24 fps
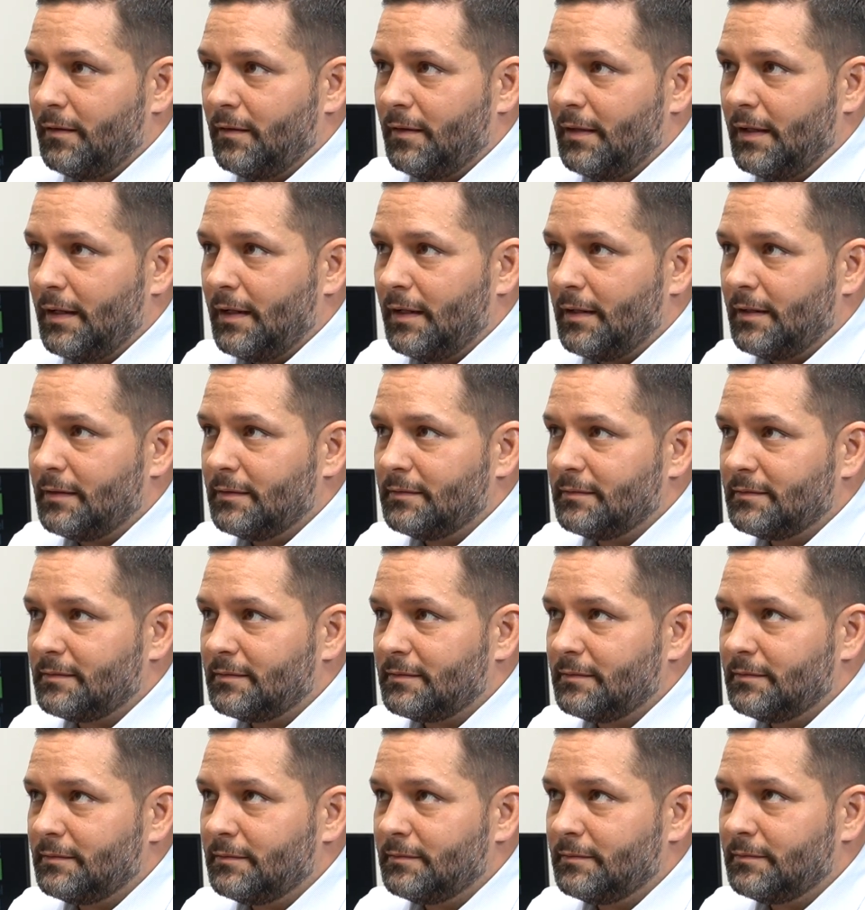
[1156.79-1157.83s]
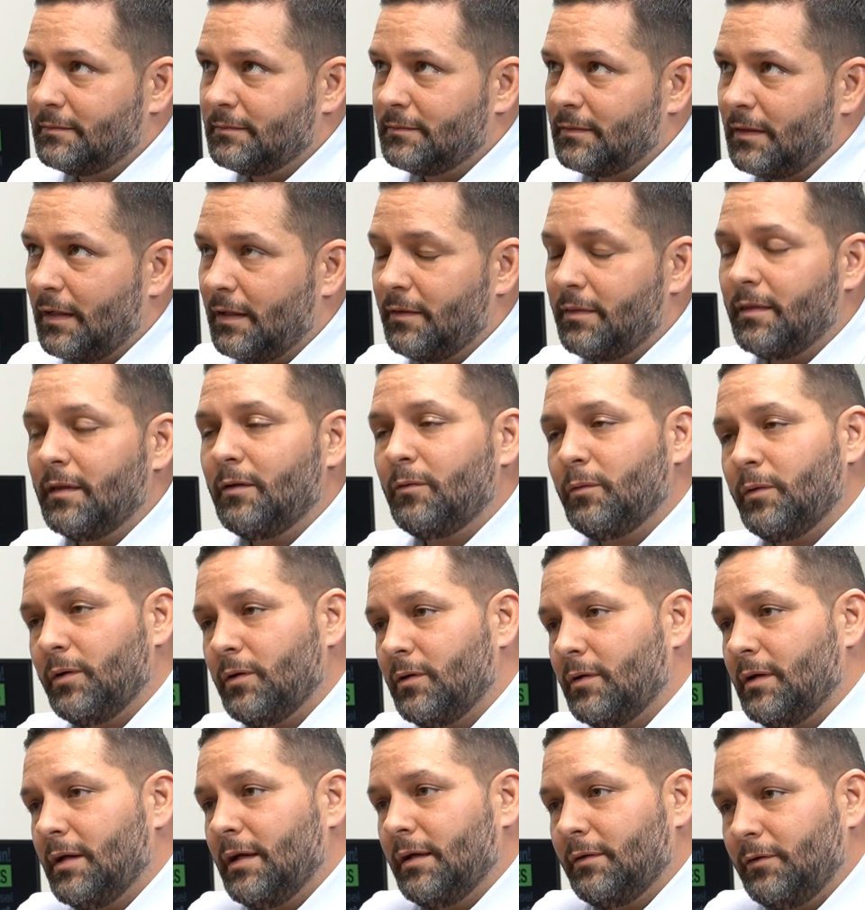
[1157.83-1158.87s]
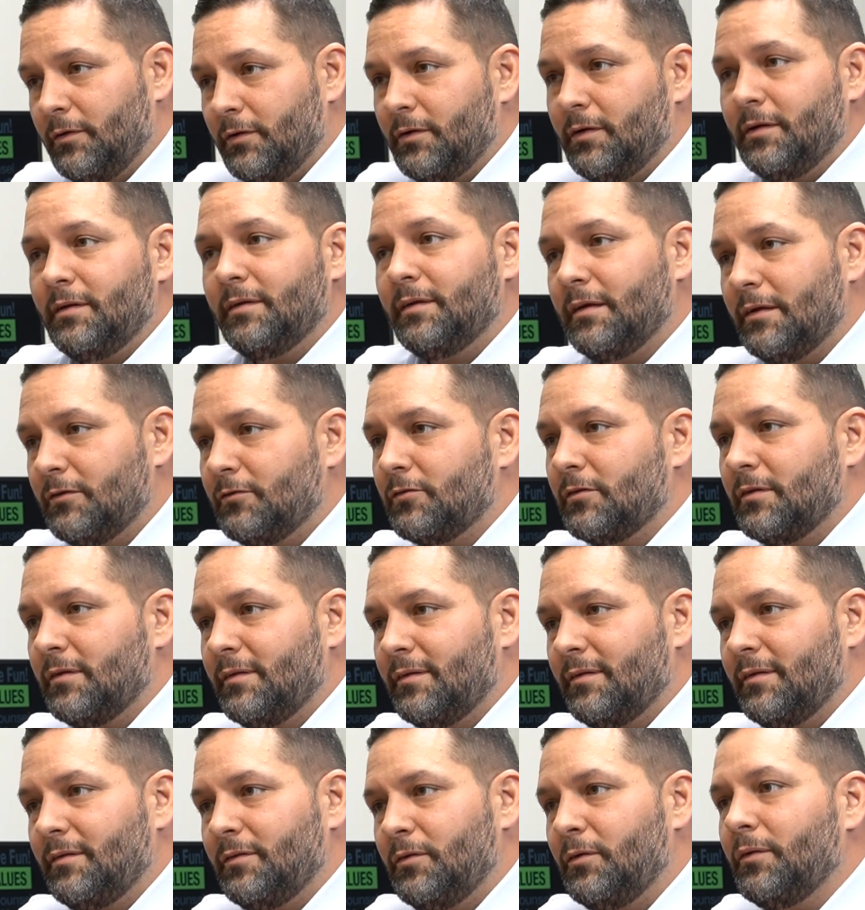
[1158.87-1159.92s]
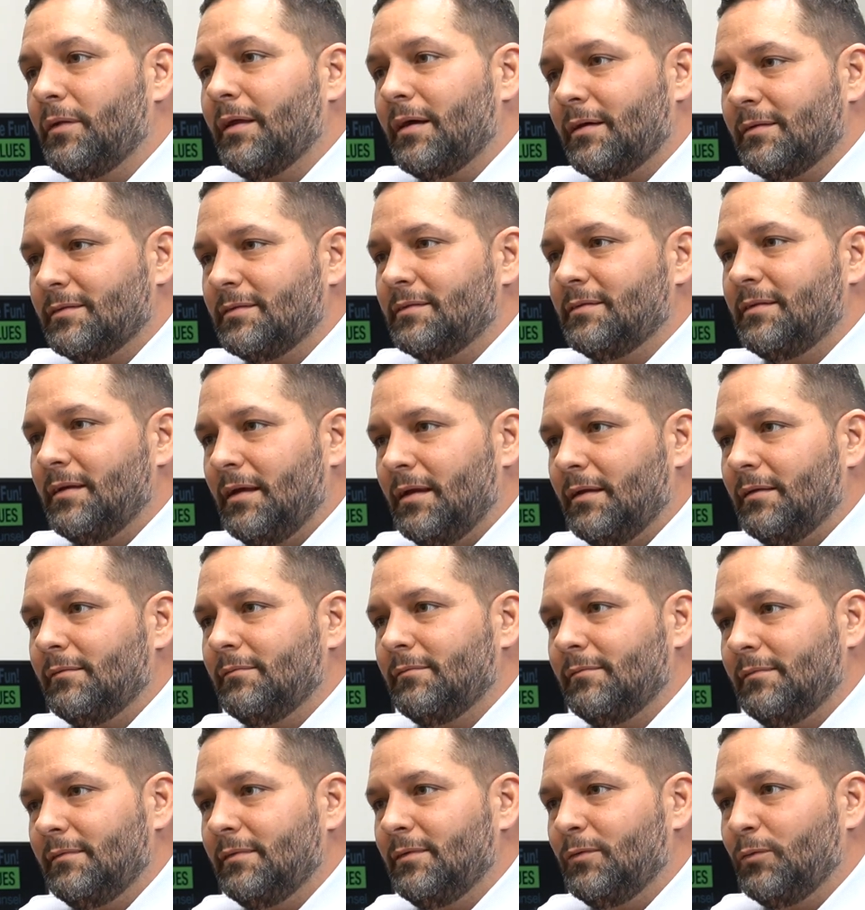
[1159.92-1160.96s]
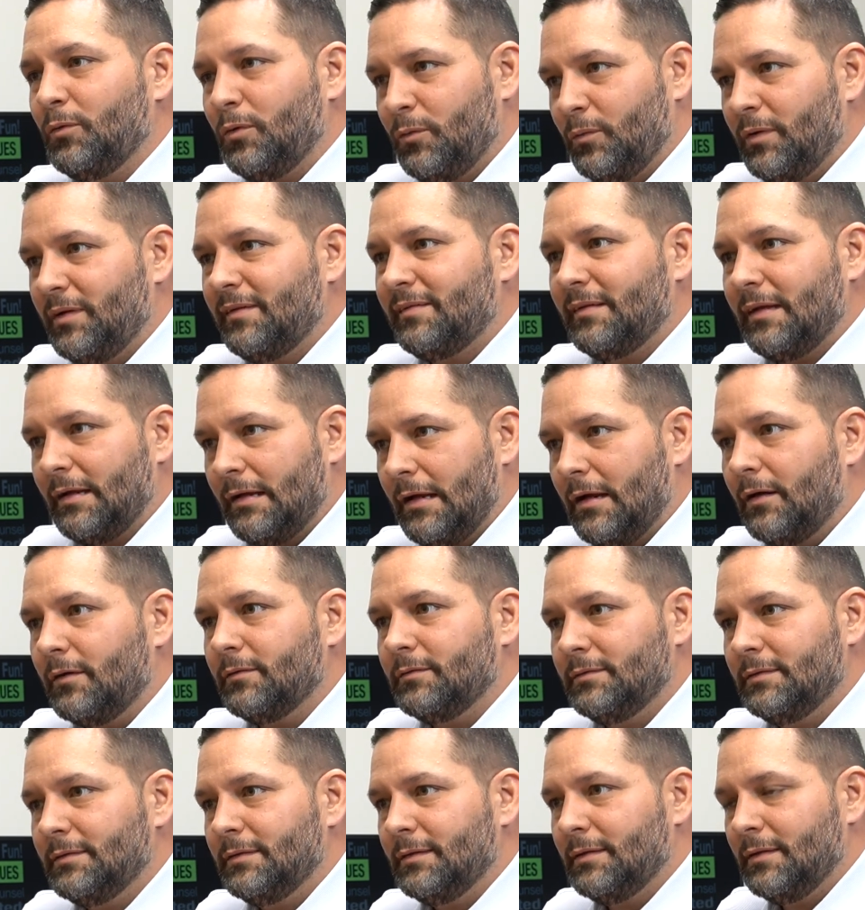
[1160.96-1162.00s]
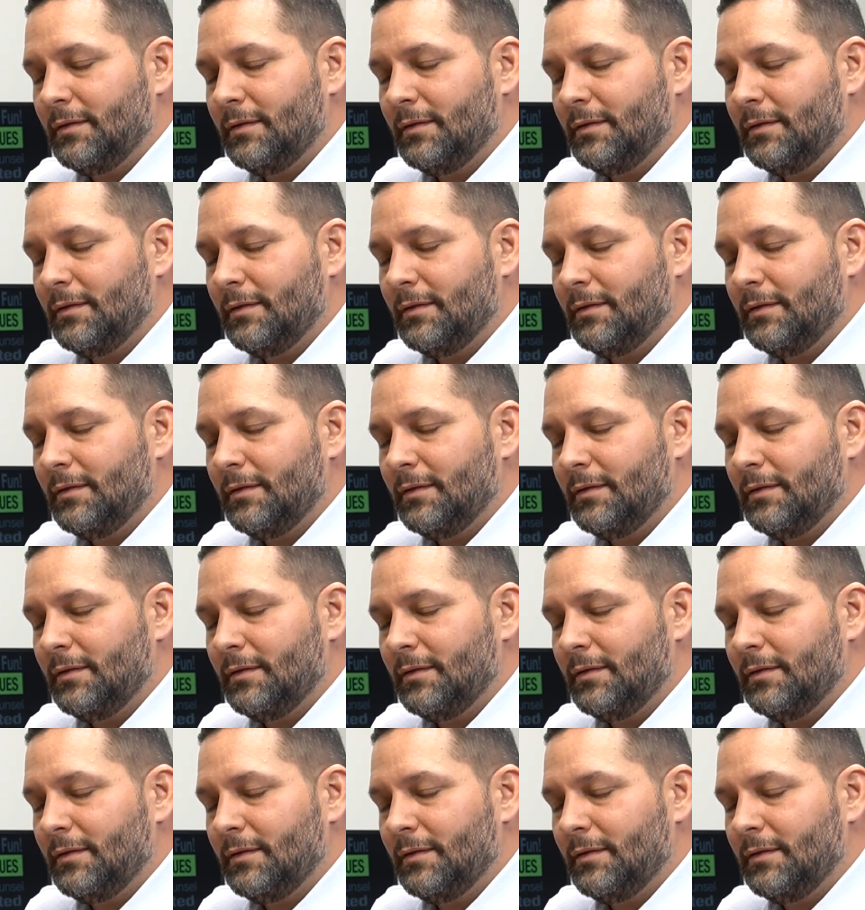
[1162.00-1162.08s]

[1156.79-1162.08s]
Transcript: that I think we all had good intentions in 2010 when we set out.